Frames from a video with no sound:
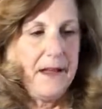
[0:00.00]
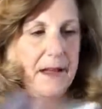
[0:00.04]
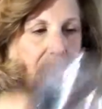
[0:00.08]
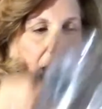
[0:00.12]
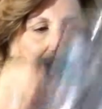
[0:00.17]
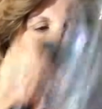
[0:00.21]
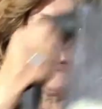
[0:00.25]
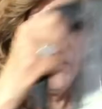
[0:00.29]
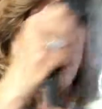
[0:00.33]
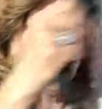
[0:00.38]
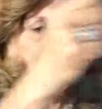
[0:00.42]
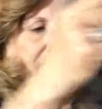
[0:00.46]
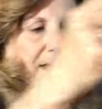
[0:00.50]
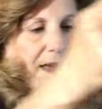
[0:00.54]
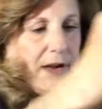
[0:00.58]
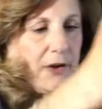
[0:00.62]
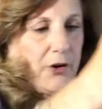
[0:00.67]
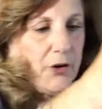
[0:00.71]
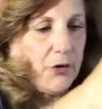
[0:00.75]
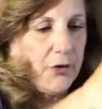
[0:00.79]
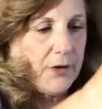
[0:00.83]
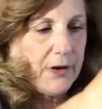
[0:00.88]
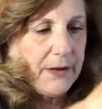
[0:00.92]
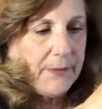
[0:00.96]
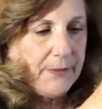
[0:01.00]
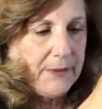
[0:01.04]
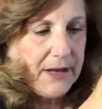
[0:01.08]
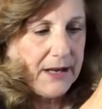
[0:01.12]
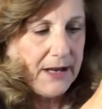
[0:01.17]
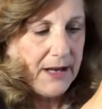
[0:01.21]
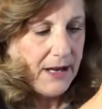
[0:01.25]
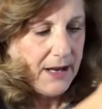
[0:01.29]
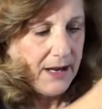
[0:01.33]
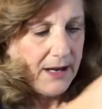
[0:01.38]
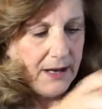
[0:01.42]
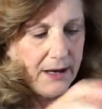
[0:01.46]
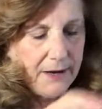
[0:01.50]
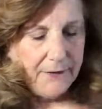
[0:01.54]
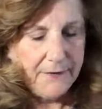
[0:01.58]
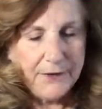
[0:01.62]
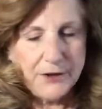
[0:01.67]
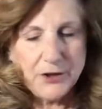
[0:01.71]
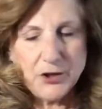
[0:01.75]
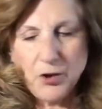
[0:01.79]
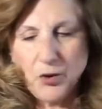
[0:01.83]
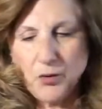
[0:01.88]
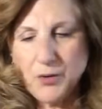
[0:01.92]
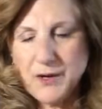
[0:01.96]
I want that creamy. If
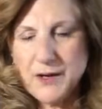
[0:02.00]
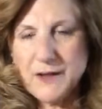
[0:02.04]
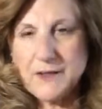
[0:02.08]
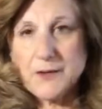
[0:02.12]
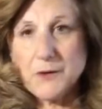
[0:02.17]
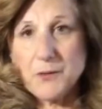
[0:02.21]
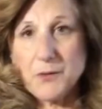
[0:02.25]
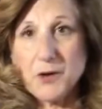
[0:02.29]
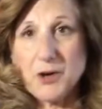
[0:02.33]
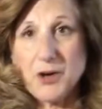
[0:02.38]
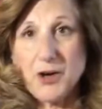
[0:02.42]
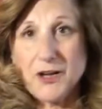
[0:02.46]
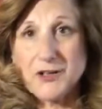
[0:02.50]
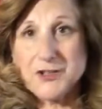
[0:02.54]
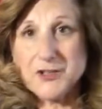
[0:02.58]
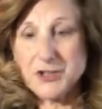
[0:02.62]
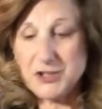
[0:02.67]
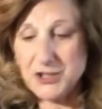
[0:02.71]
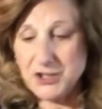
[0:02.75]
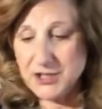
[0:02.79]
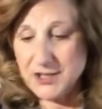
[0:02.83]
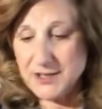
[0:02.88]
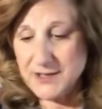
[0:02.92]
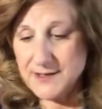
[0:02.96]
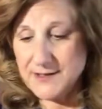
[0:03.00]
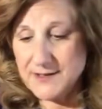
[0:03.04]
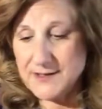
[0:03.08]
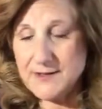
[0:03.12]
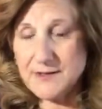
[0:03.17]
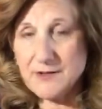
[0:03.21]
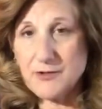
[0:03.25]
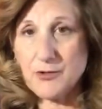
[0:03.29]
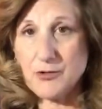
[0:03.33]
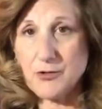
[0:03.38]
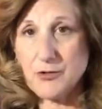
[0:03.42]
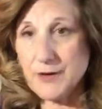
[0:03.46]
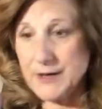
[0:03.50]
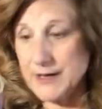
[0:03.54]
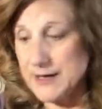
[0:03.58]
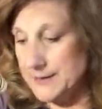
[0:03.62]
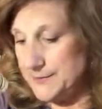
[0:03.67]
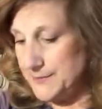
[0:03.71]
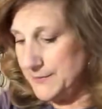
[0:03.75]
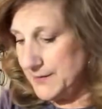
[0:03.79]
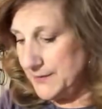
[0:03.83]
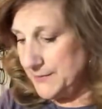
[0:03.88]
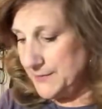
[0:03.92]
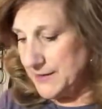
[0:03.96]
you don't get the Ricotta cheese
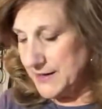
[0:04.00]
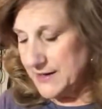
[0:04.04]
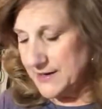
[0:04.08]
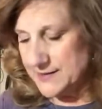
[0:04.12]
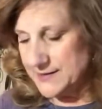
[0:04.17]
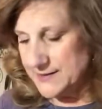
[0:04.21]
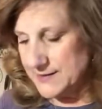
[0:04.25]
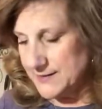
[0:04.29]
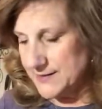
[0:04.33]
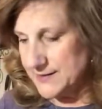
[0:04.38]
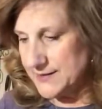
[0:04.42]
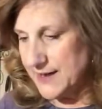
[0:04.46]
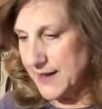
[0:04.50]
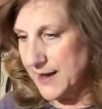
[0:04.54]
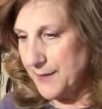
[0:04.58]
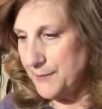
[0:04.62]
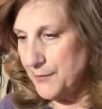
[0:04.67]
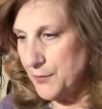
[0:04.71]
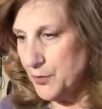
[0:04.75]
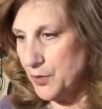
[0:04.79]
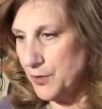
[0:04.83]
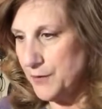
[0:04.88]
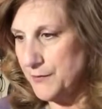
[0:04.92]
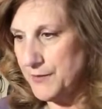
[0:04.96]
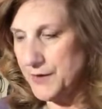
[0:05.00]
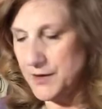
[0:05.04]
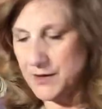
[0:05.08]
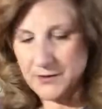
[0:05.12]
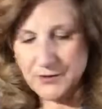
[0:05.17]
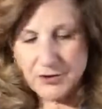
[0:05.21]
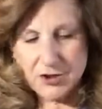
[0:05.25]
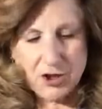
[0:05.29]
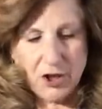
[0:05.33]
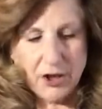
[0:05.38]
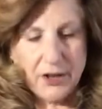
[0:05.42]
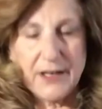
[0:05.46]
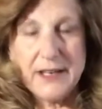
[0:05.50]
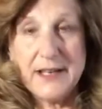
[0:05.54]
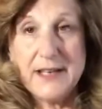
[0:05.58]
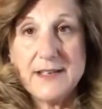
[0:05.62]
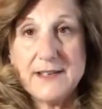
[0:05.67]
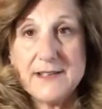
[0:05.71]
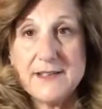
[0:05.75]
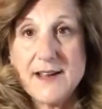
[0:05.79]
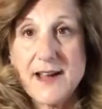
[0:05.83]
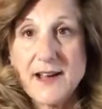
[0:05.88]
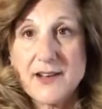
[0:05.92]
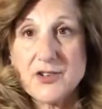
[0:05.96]
creamed, because it's got more of a chunky
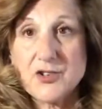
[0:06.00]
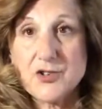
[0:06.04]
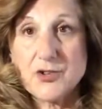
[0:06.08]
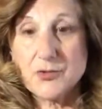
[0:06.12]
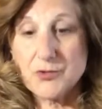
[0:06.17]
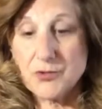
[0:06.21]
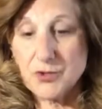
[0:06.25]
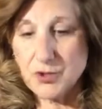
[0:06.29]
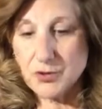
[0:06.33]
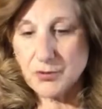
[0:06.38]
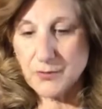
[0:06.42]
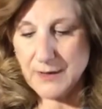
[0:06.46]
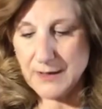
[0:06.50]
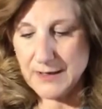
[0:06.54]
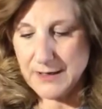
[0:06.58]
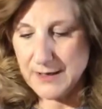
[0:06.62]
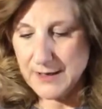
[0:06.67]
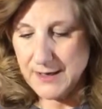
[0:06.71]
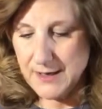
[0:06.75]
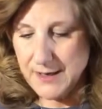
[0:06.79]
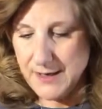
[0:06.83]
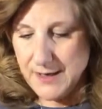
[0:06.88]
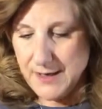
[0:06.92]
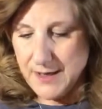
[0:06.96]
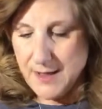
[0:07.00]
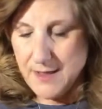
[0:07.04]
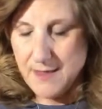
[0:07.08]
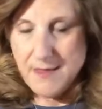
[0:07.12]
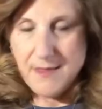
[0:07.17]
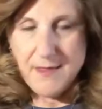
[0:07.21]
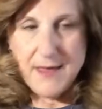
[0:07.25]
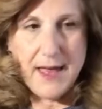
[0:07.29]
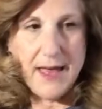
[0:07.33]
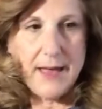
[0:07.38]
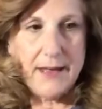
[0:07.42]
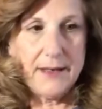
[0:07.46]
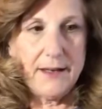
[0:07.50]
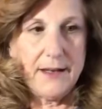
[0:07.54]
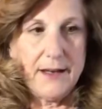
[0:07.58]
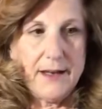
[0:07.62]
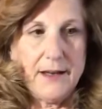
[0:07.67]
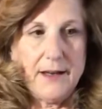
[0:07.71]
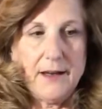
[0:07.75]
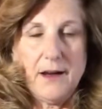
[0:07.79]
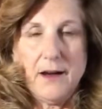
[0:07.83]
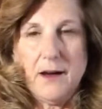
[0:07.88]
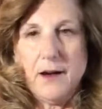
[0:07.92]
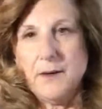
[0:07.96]
texture to it, then
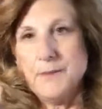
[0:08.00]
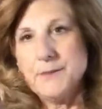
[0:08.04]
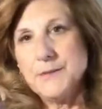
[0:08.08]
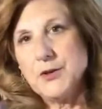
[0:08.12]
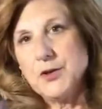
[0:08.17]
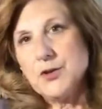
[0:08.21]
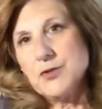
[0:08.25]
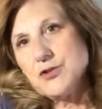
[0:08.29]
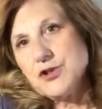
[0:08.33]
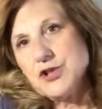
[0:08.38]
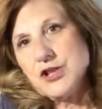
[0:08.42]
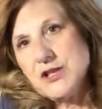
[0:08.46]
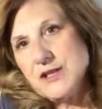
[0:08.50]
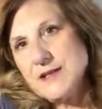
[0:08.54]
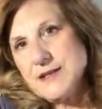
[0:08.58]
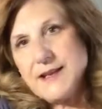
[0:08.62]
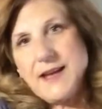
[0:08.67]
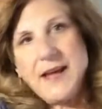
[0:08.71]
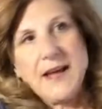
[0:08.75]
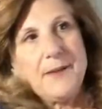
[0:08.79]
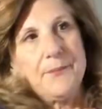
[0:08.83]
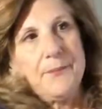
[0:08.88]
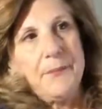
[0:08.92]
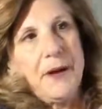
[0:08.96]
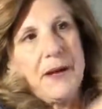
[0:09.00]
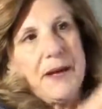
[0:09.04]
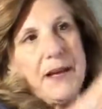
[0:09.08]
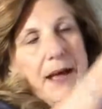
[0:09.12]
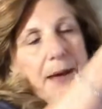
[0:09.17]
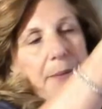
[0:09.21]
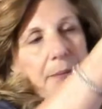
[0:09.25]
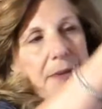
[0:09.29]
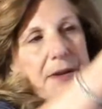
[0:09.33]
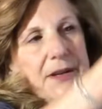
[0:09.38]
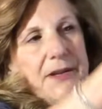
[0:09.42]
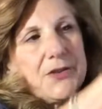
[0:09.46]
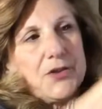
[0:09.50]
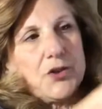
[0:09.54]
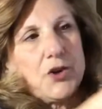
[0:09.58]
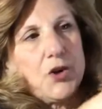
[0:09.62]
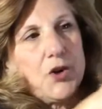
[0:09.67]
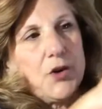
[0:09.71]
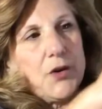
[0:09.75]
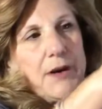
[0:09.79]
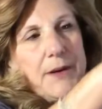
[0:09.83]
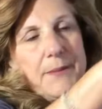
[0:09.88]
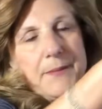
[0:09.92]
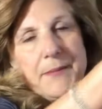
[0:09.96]
your cheesecake might not be as
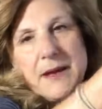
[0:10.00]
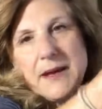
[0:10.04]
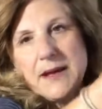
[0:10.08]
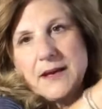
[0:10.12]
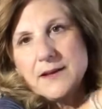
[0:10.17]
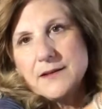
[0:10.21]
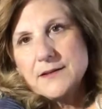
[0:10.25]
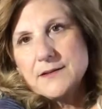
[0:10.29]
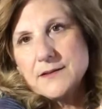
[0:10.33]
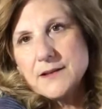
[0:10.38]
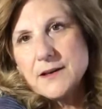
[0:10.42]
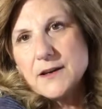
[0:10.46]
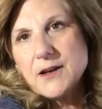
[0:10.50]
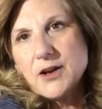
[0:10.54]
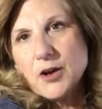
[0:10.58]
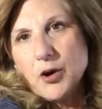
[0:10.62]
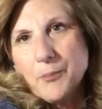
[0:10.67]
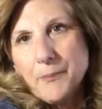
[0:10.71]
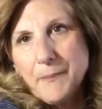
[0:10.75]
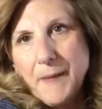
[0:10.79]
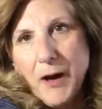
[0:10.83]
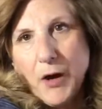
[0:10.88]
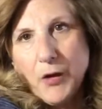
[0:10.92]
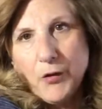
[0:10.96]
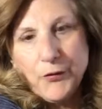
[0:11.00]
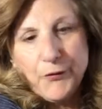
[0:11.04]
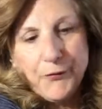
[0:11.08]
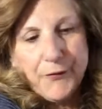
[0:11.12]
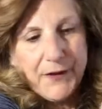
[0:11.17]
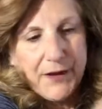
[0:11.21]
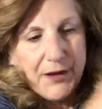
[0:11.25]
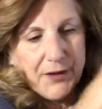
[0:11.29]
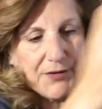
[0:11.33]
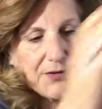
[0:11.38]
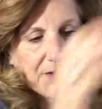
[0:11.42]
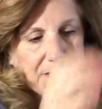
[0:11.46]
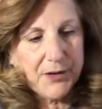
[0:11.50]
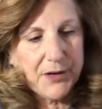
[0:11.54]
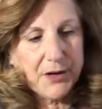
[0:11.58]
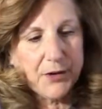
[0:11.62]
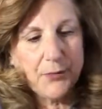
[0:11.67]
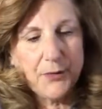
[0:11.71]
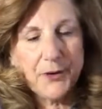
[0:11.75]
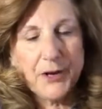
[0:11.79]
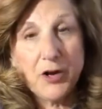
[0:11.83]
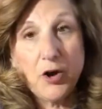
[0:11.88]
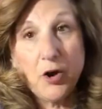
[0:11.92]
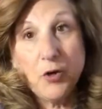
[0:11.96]
creamy, mouthfeel. So here
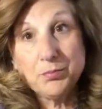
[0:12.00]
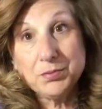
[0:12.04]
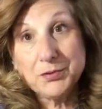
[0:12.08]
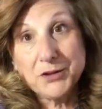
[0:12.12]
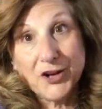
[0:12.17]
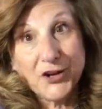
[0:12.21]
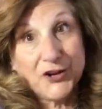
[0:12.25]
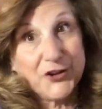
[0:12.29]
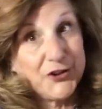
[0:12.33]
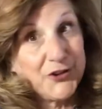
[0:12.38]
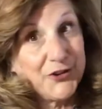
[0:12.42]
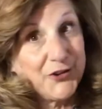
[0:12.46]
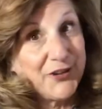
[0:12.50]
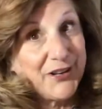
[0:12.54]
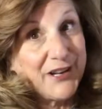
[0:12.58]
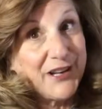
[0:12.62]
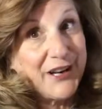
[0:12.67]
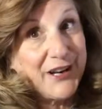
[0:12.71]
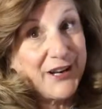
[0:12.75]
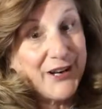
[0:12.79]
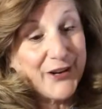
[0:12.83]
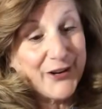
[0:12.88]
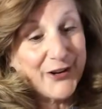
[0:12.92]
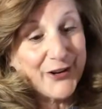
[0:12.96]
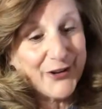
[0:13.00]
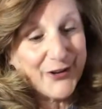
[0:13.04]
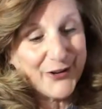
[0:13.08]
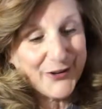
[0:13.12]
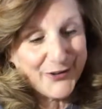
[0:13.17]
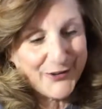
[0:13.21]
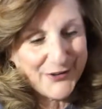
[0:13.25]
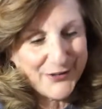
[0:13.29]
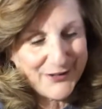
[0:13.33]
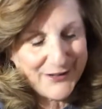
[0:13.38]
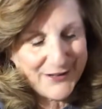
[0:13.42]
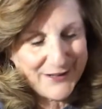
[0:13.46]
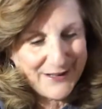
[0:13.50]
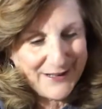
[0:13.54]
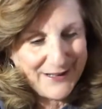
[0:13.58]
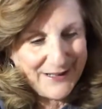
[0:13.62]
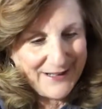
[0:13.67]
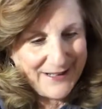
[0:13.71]
we go. Plug your ears.